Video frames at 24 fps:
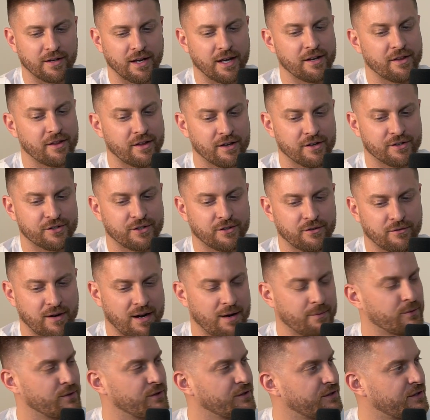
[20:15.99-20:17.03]
Anything else on the
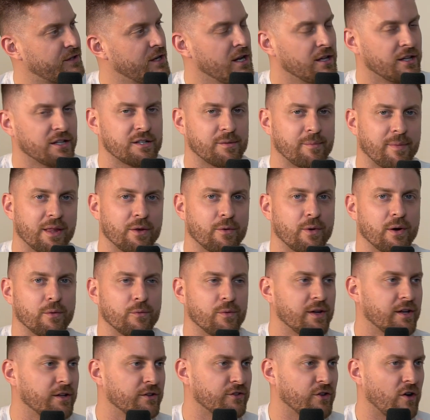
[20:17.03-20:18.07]
Raptors? Listen, by the way,
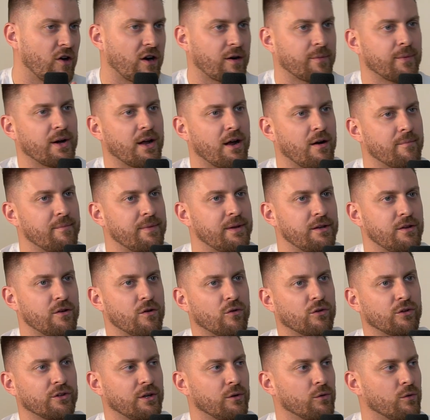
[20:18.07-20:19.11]
we can talk about how
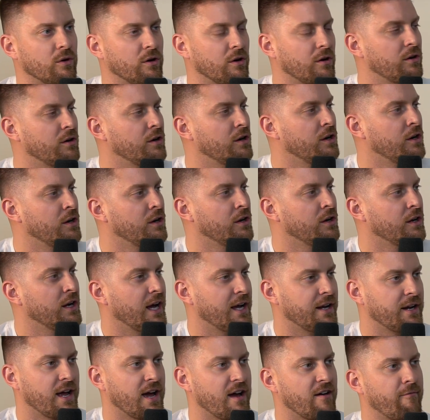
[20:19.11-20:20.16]
mediocre they were
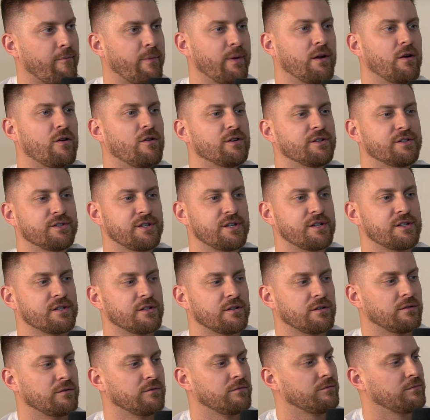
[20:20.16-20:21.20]
and have been all
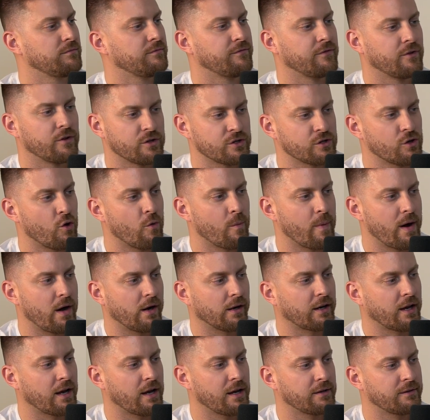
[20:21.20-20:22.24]
season for this whole
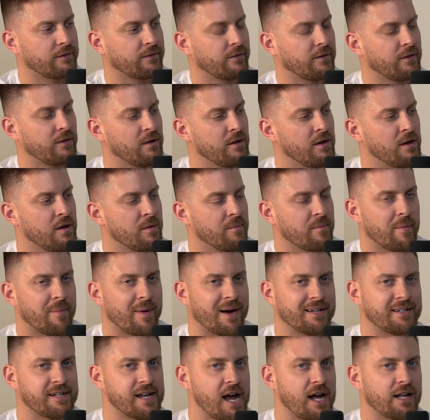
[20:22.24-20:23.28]
podcast. But
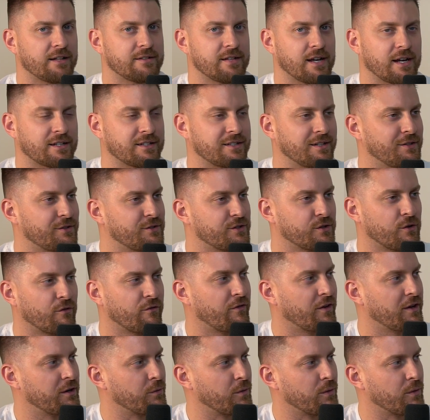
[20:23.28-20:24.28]
my dad texted. It's so funny.